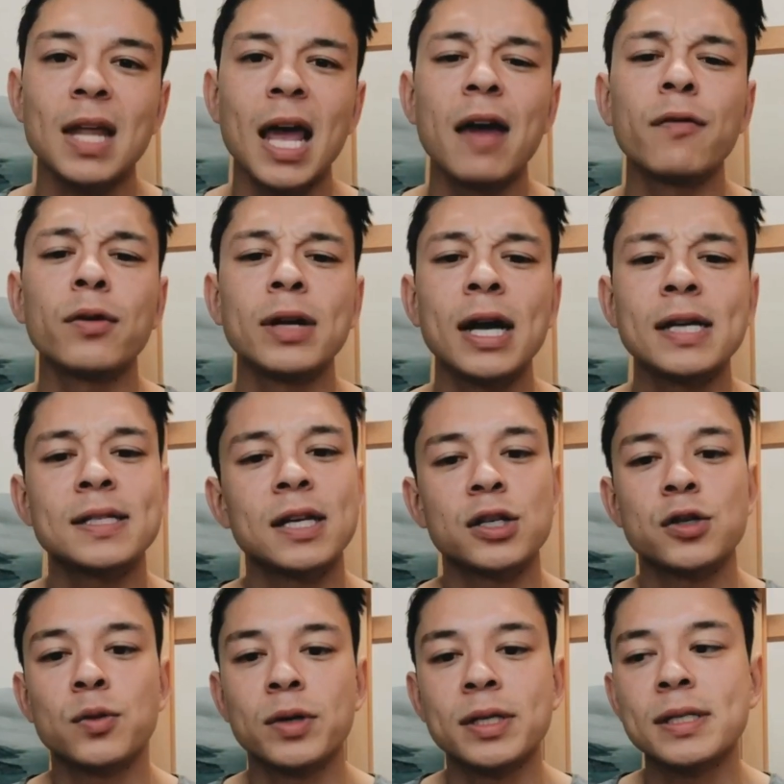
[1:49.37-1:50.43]
Everyone has that
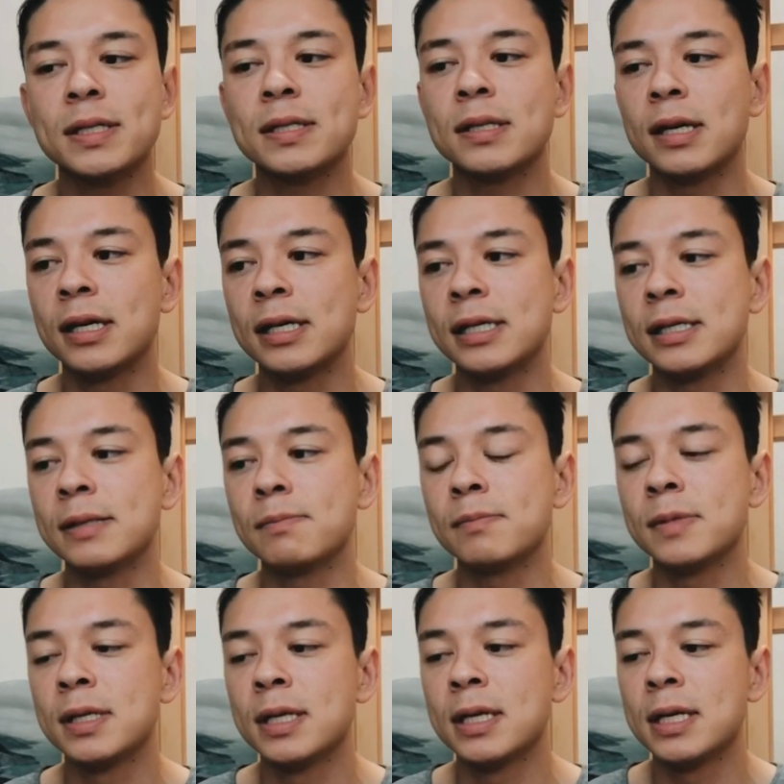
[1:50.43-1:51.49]
choice,
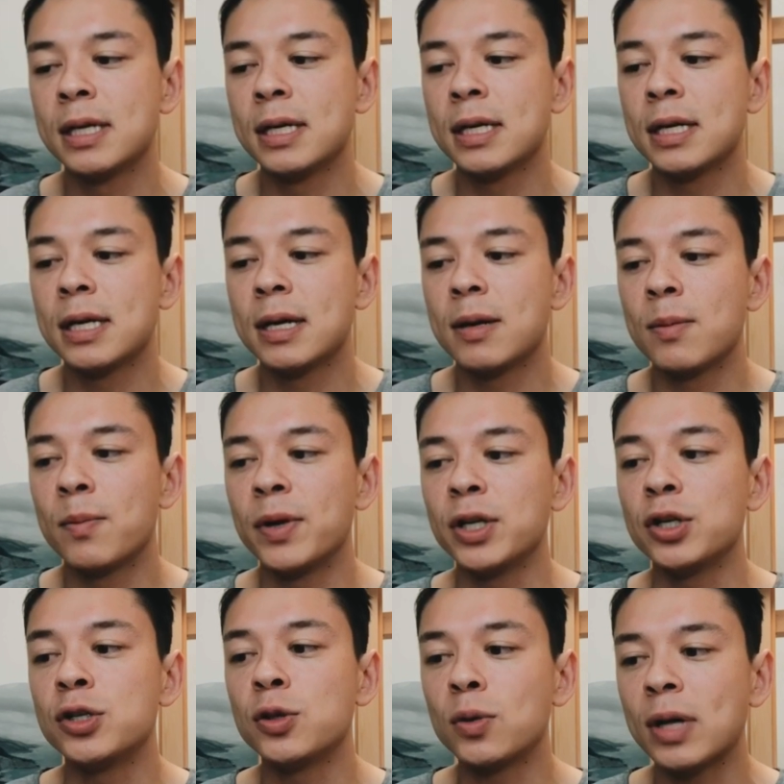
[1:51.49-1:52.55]
but
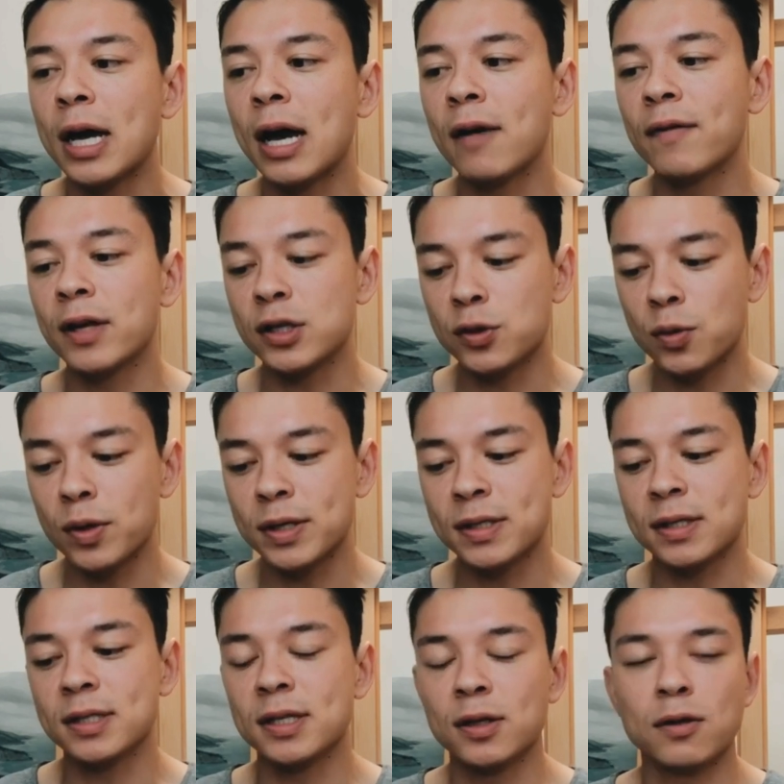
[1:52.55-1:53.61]
you don't have that
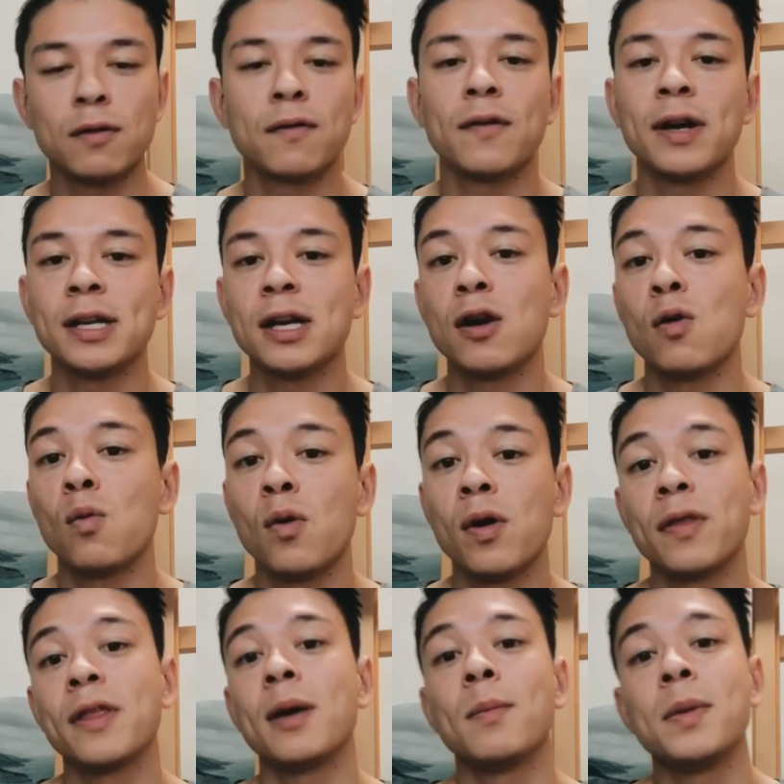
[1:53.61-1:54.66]
choice until you find out
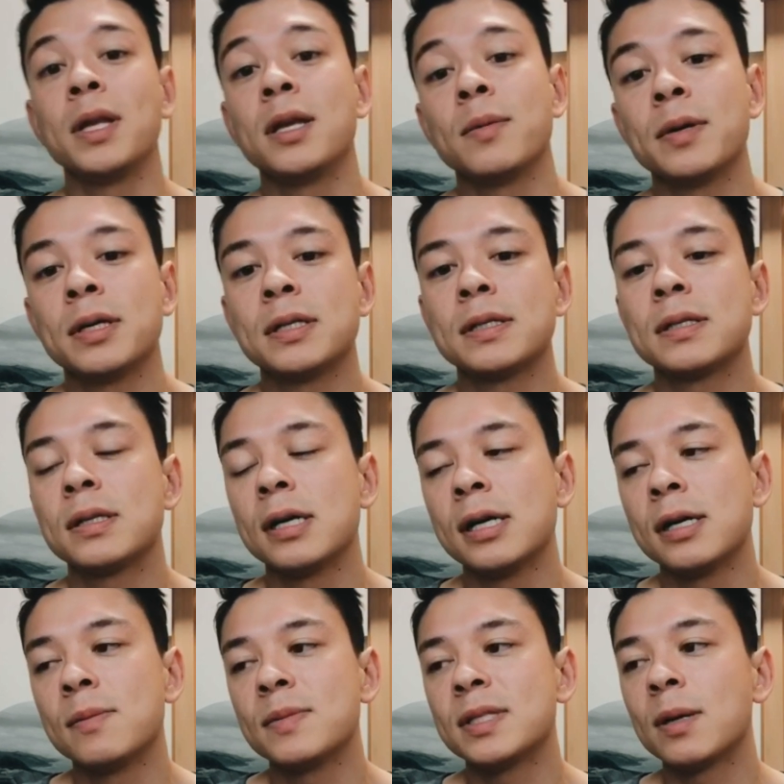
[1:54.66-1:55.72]
what that medium is.
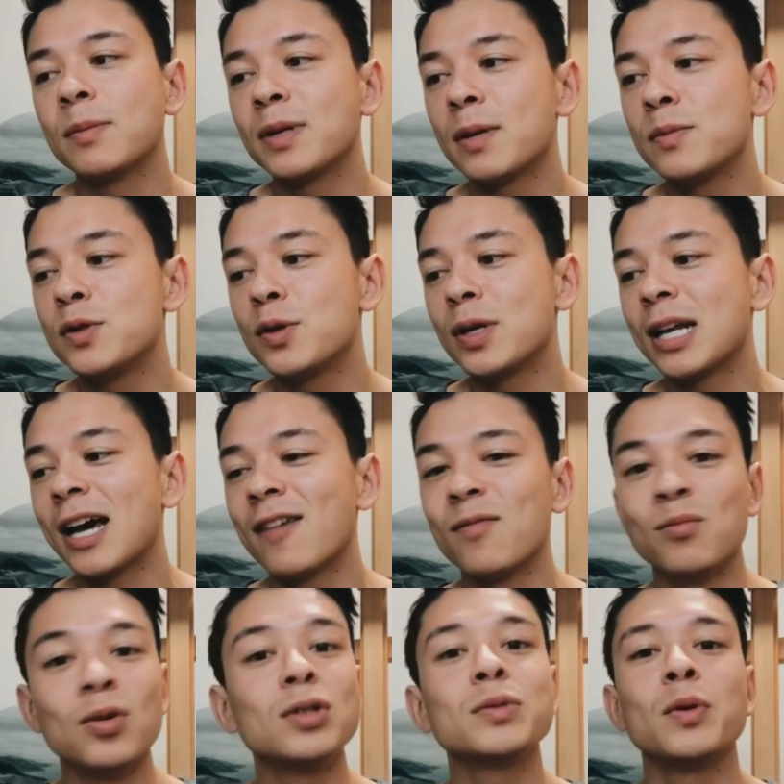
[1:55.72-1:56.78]
Sometimes you can have
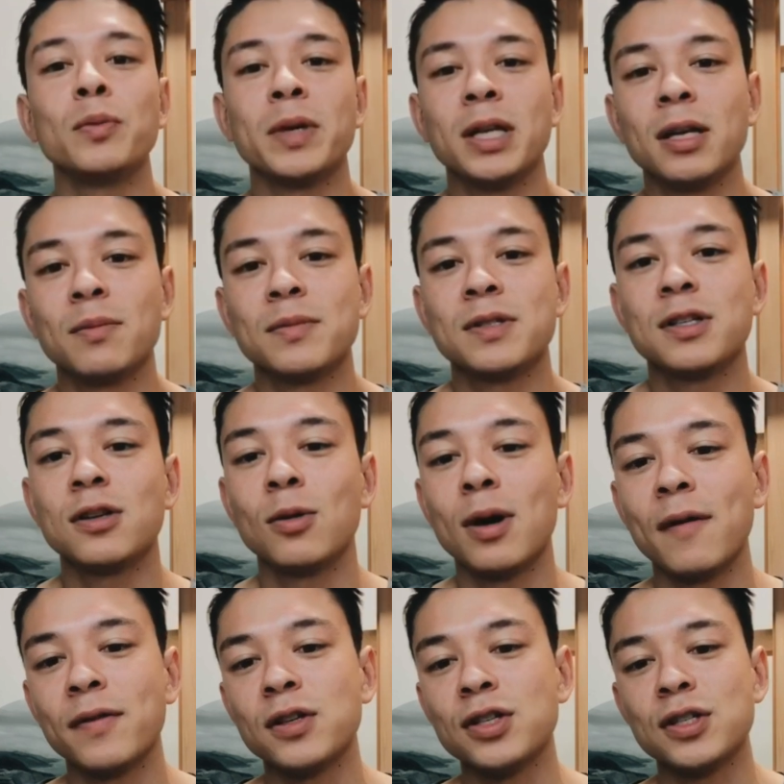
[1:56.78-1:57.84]
multiple mediums. You don't
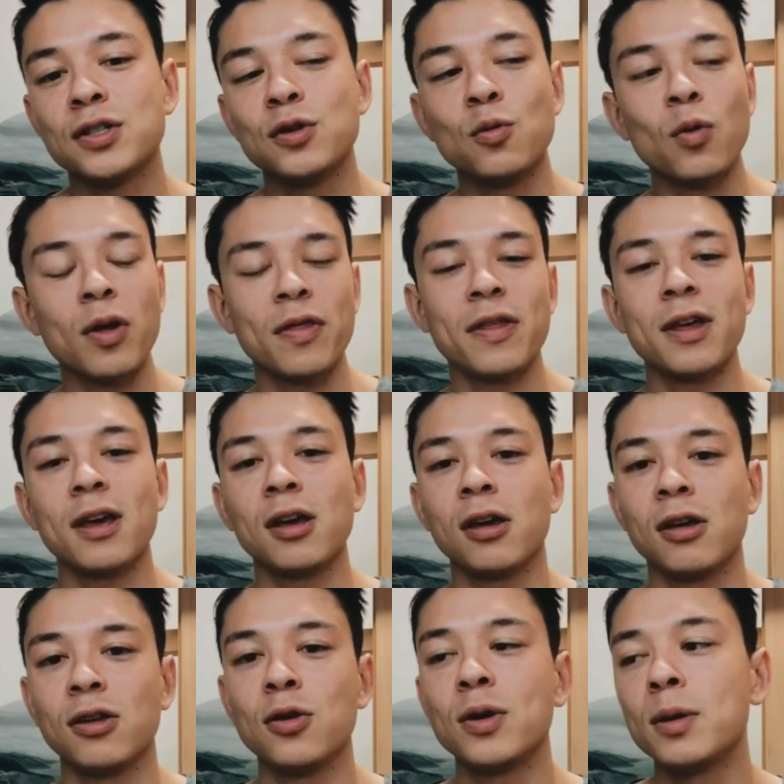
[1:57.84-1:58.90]
have to just do one
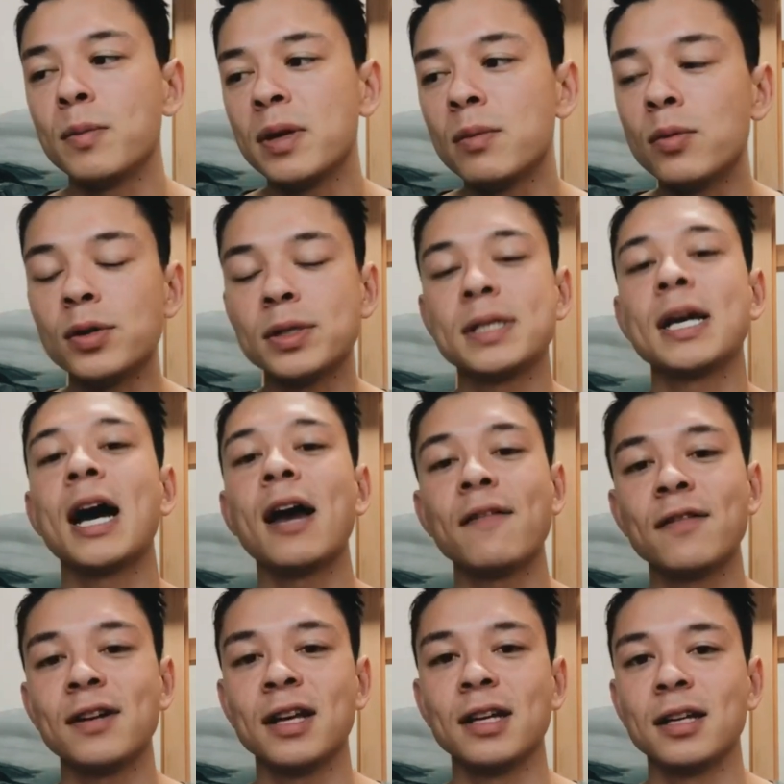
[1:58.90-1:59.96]
thing. You can be
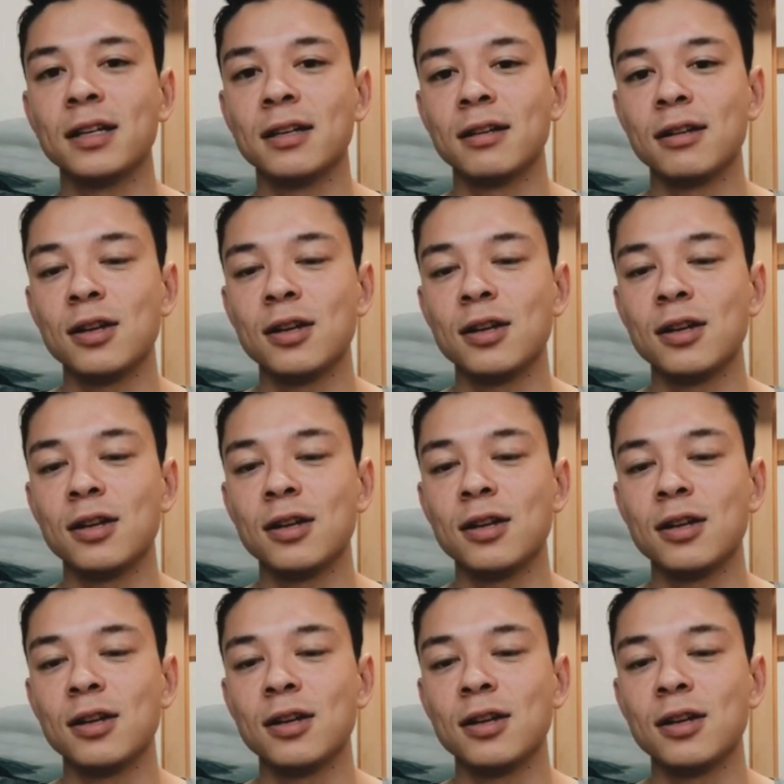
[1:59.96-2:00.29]
multi-hyphenated.